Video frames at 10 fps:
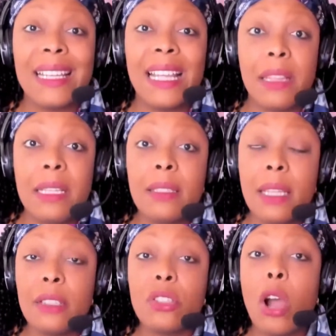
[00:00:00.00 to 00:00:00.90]
Again, these
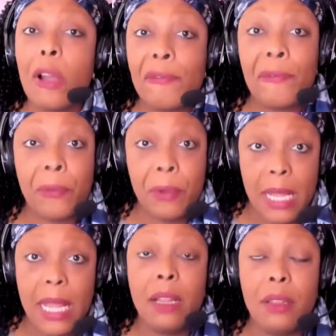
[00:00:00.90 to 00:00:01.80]
things are
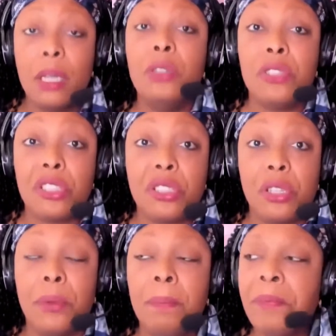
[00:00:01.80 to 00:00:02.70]
free, those
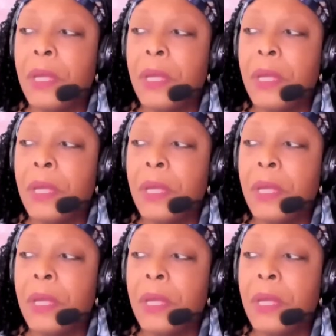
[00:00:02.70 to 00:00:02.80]
two.